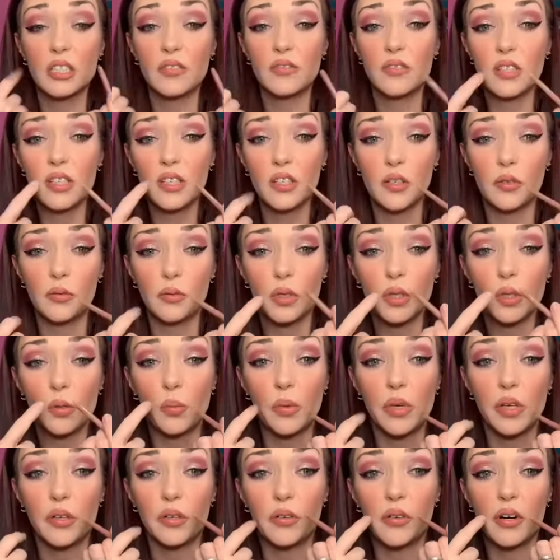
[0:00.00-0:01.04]
feel like they're really
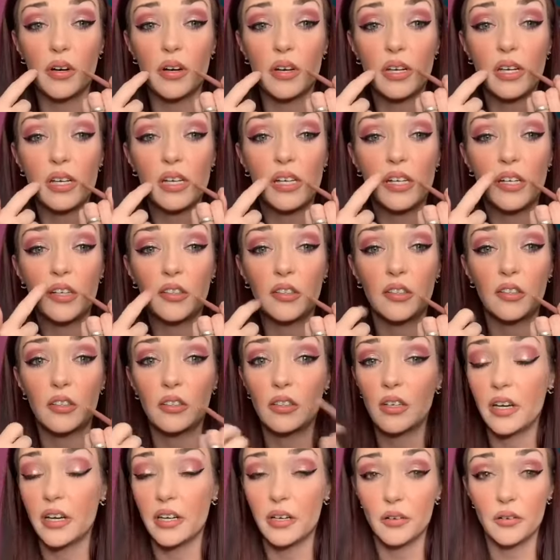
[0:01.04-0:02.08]
weird right here.
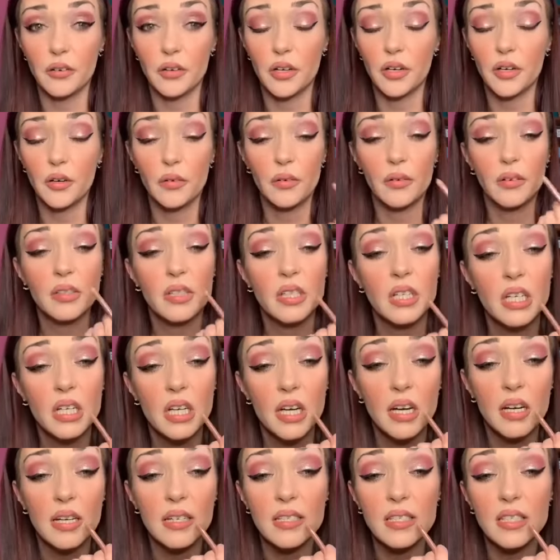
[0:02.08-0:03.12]
I don't know,
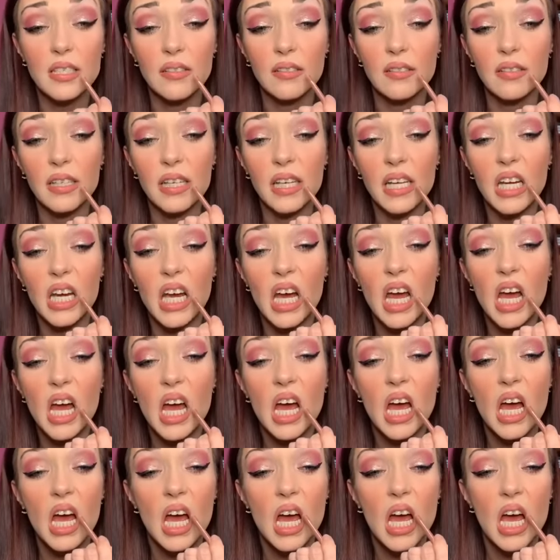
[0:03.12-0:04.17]
I just don't like it.
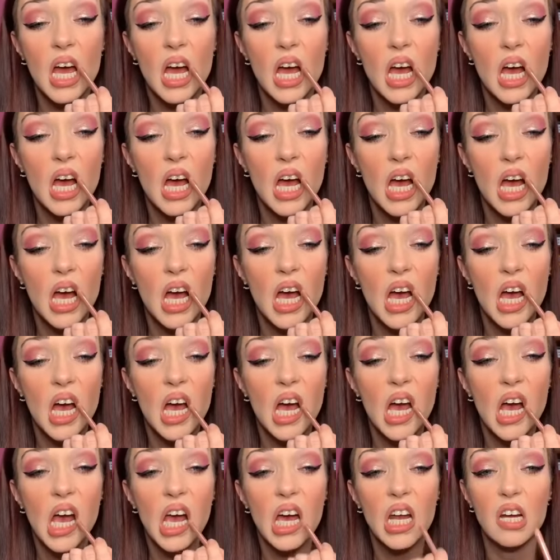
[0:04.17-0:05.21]

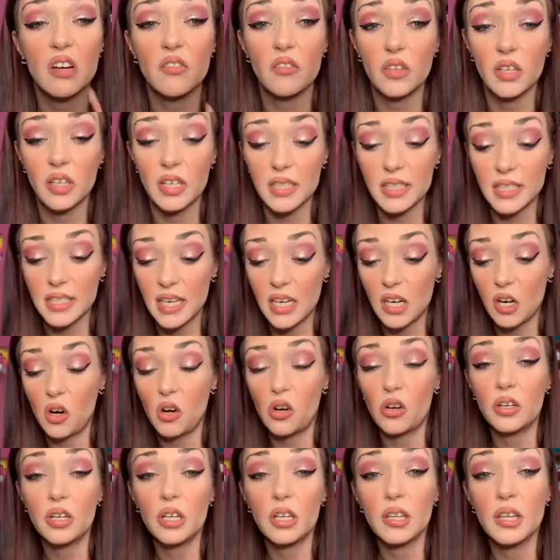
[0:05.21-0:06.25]
And I feel like it's kind of
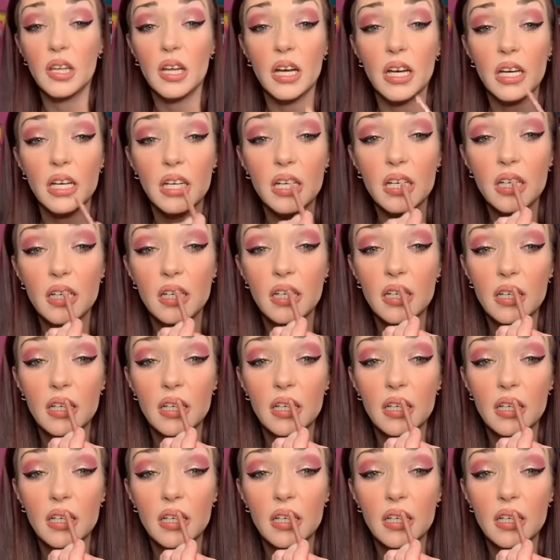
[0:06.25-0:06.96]
hard to line it.